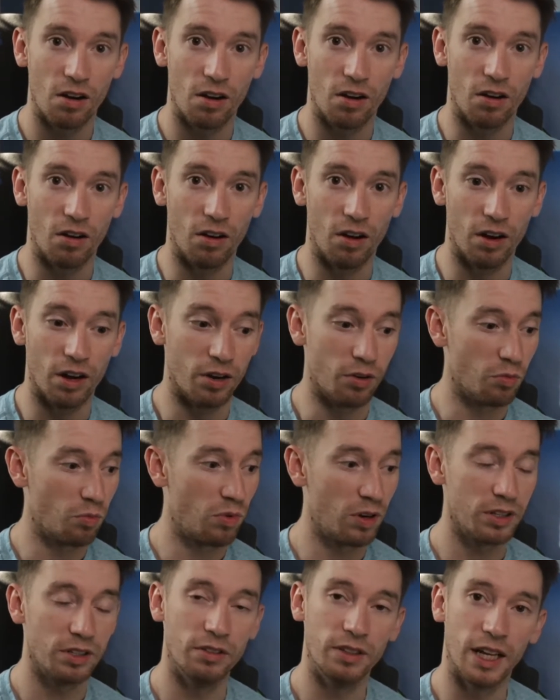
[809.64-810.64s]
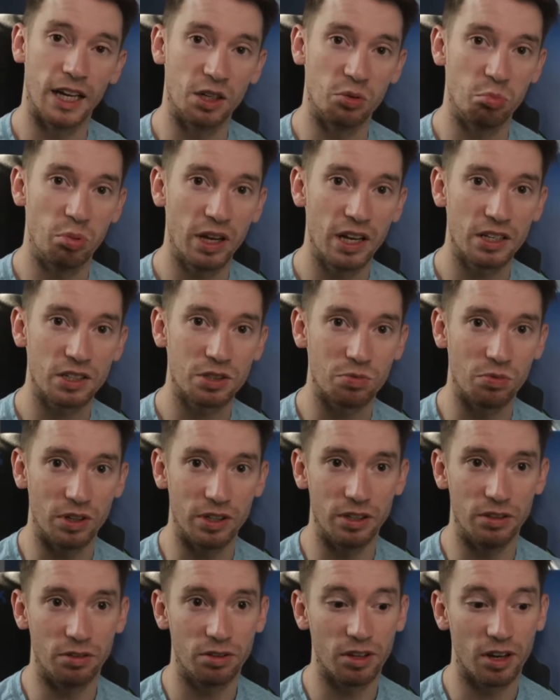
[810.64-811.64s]
on what you like best,
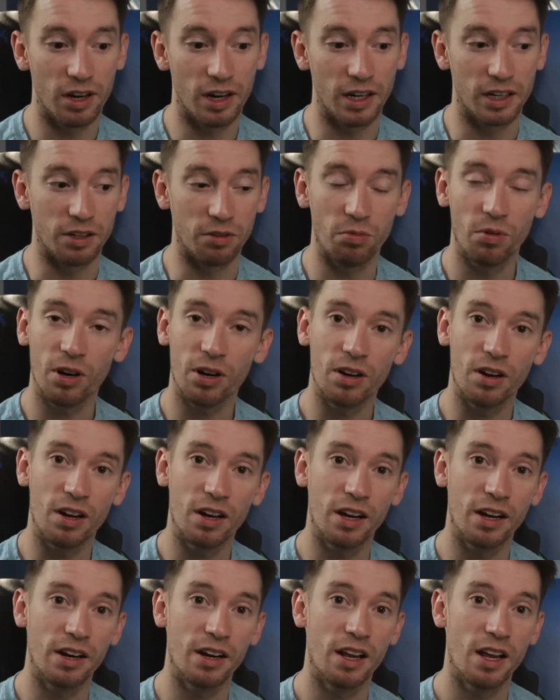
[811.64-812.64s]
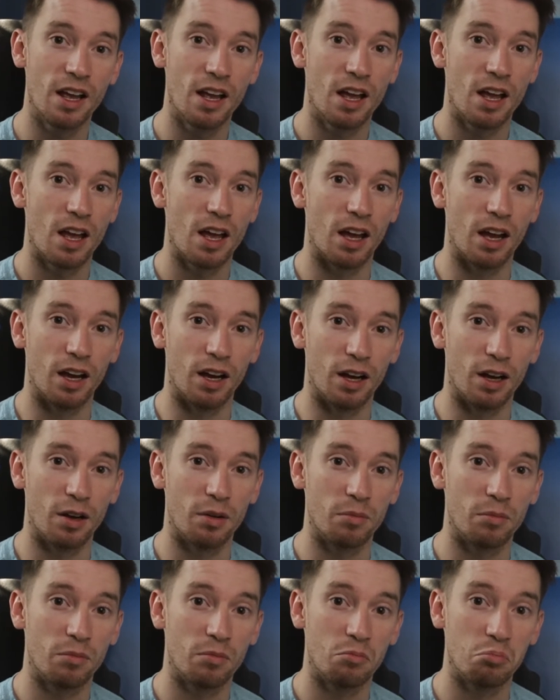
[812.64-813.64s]
what you thought I could work on.
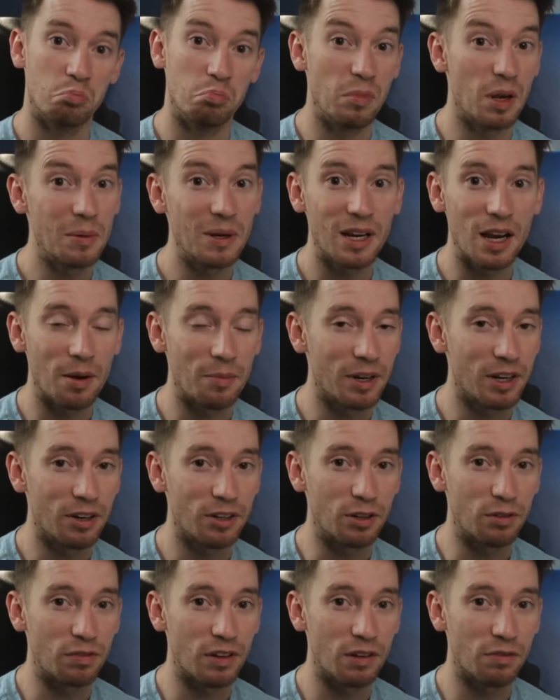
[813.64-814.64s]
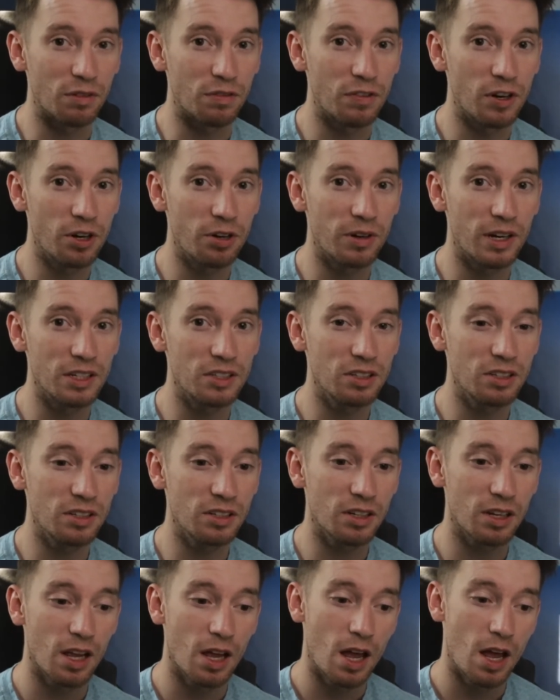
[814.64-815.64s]
Maybe comment on your favorite photo I
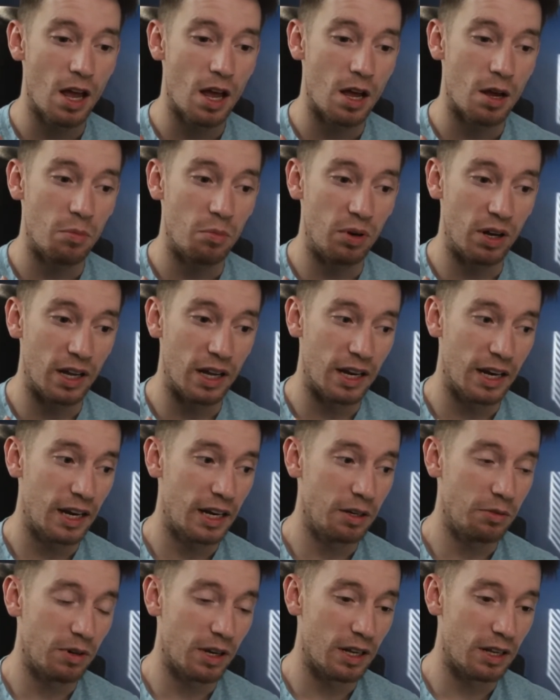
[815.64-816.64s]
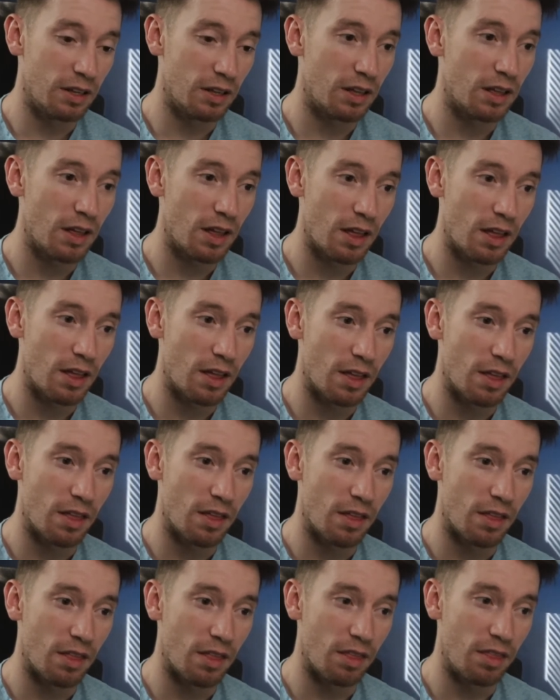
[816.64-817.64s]
took. But anyway,
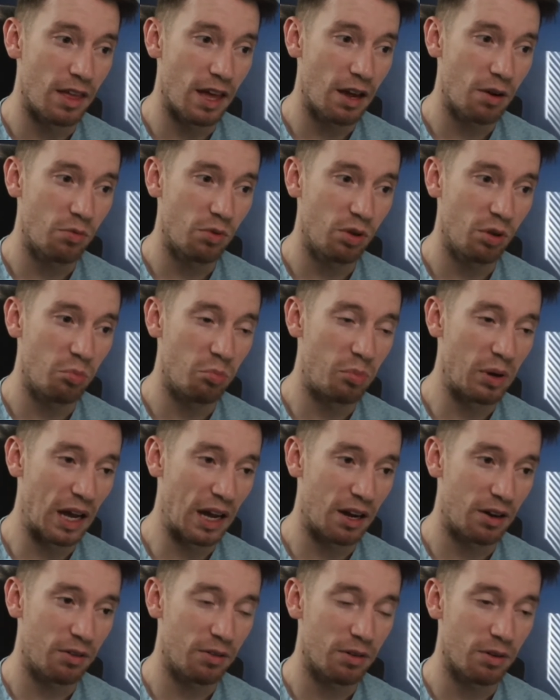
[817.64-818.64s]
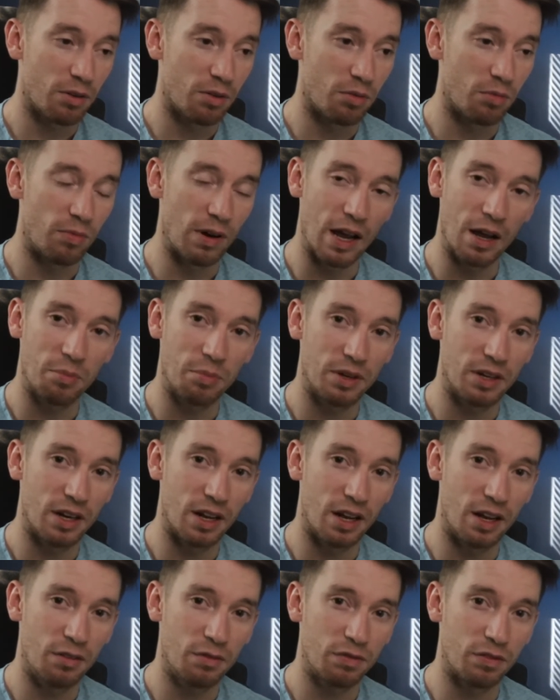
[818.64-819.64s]
that will about wrap
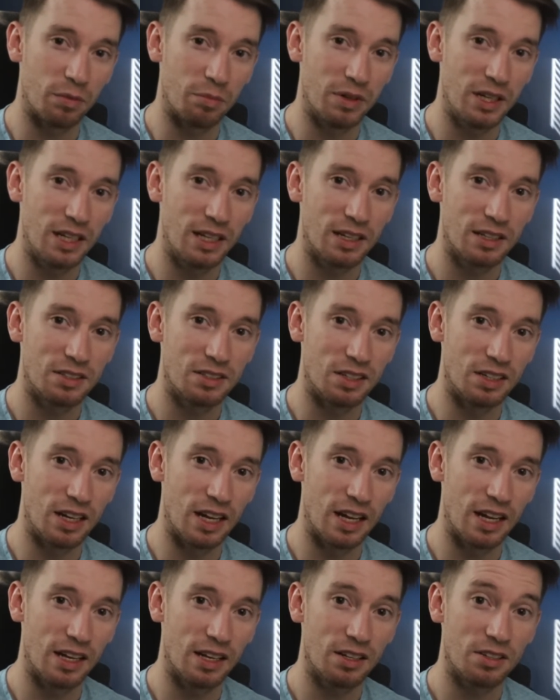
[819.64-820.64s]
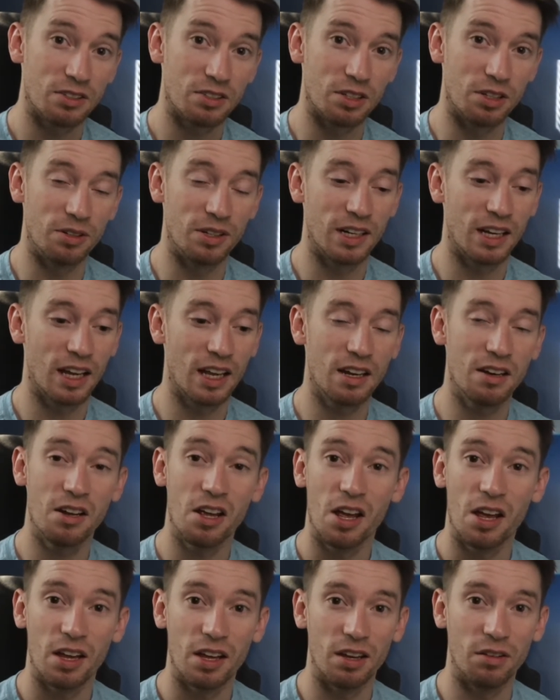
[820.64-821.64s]
it up for me today. So again,
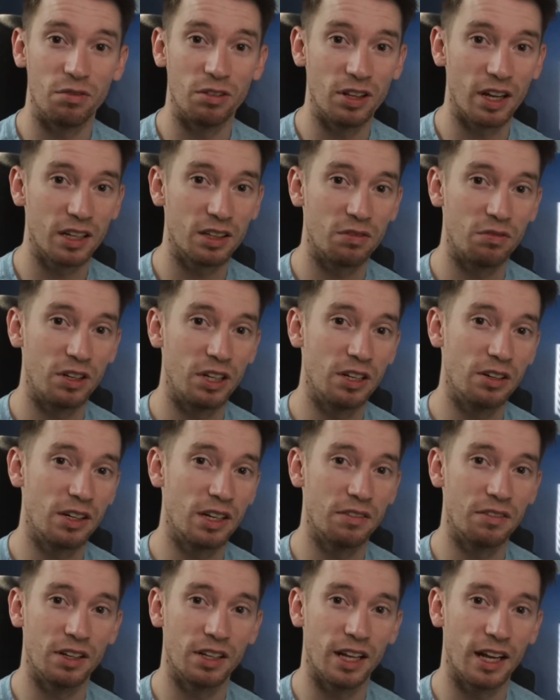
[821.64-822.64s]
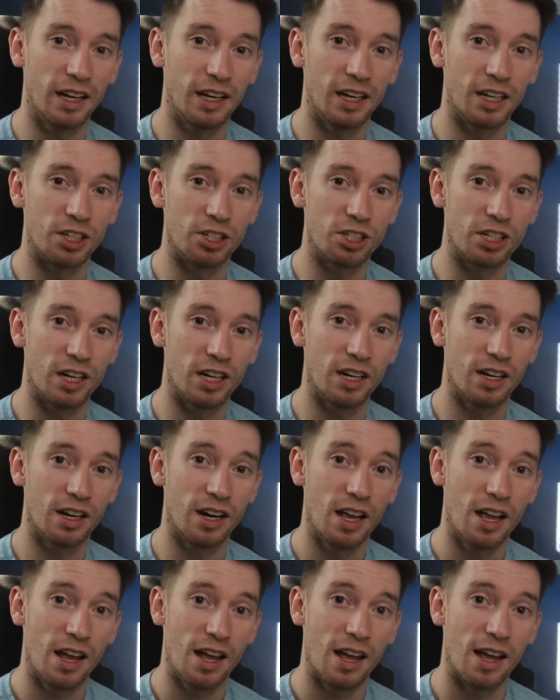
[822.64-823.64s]
if you liked the video, give it a like and a
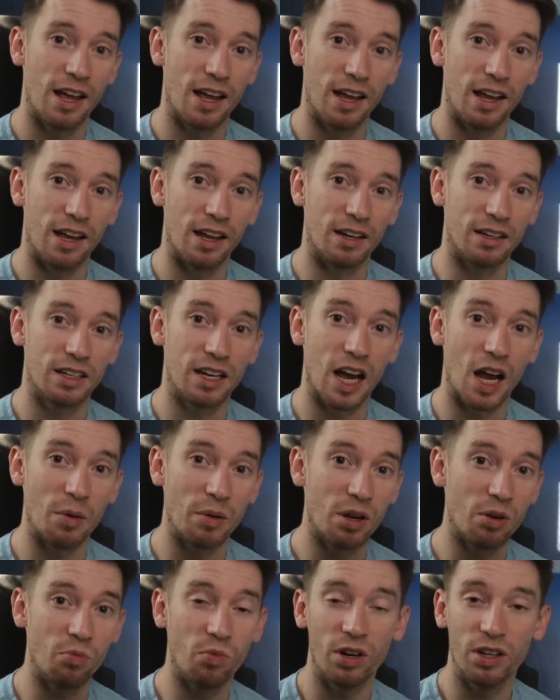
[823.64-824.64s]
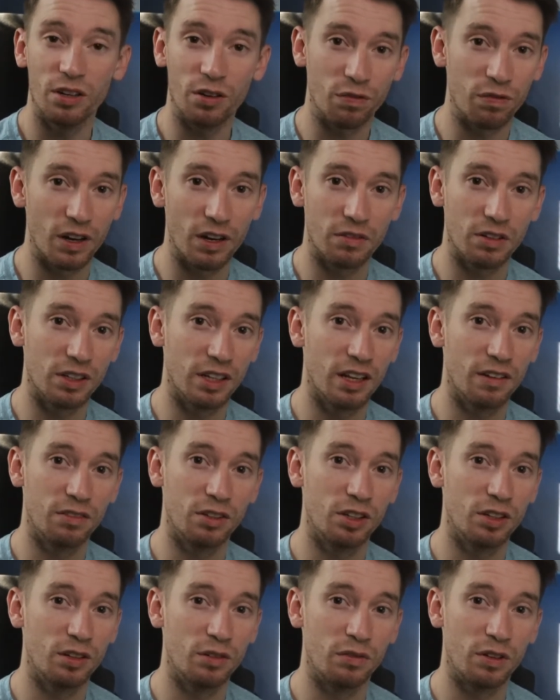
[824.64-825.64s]
share, and comment what your favorite
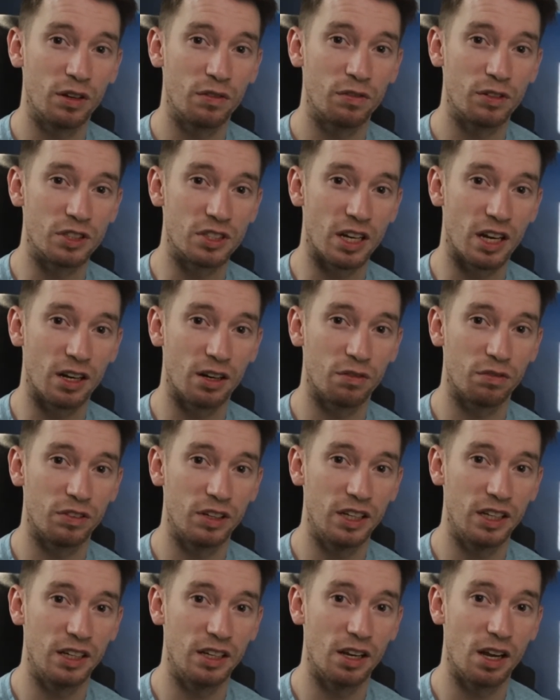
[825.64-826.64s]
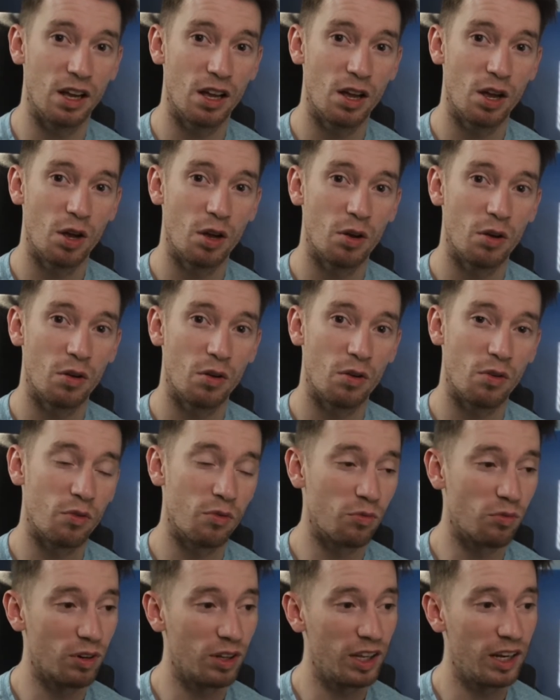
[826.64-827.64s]
level of photography
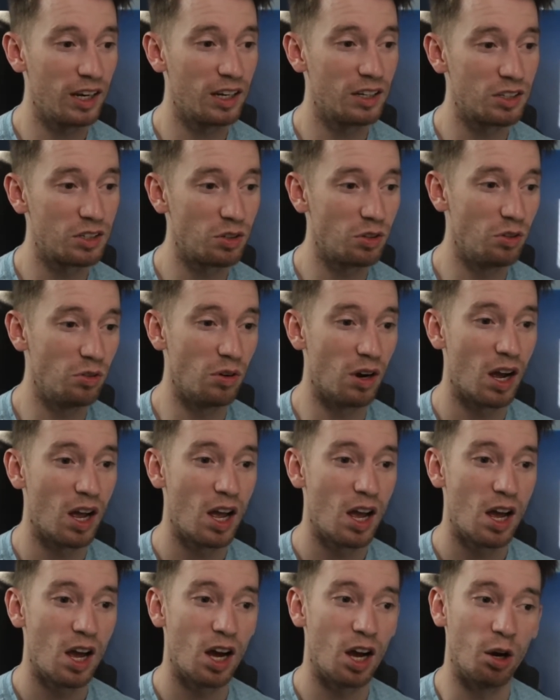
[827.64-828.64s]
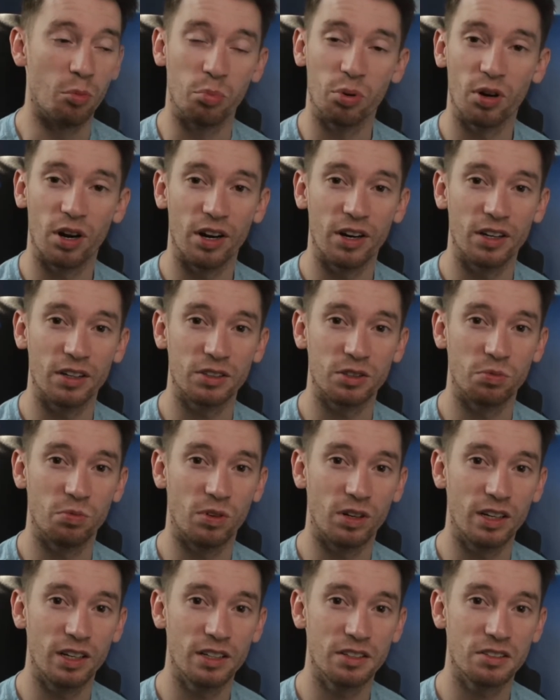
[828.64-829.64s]
related to a product
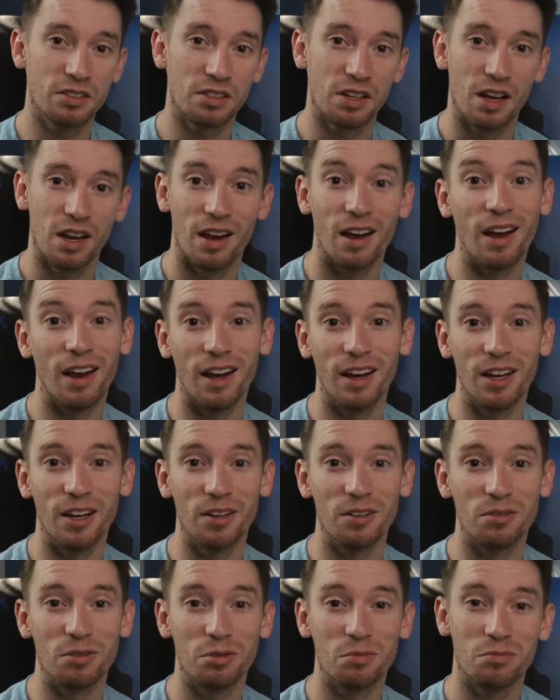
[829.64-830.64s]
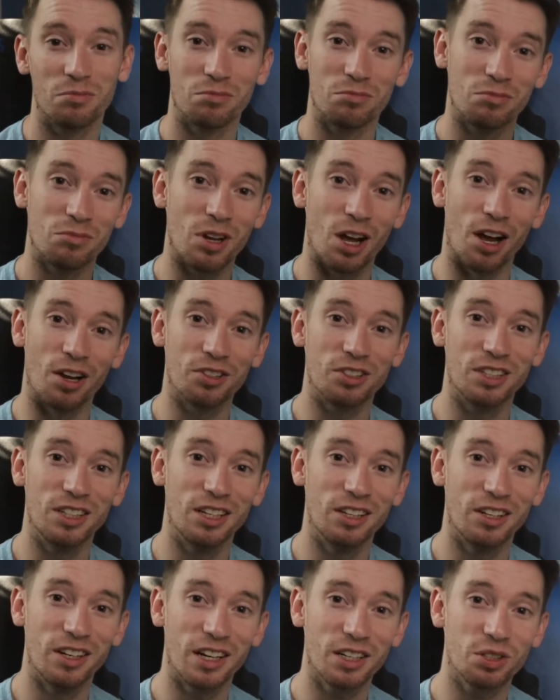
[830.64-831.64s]
was, and I'll see you
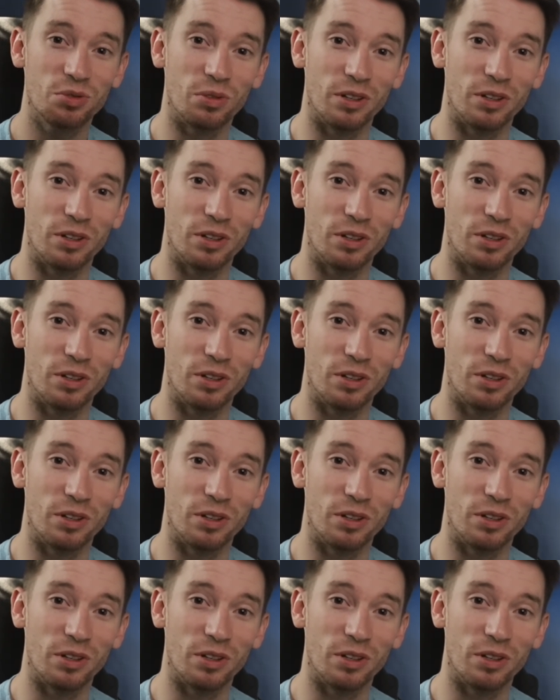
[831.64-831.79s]
in the next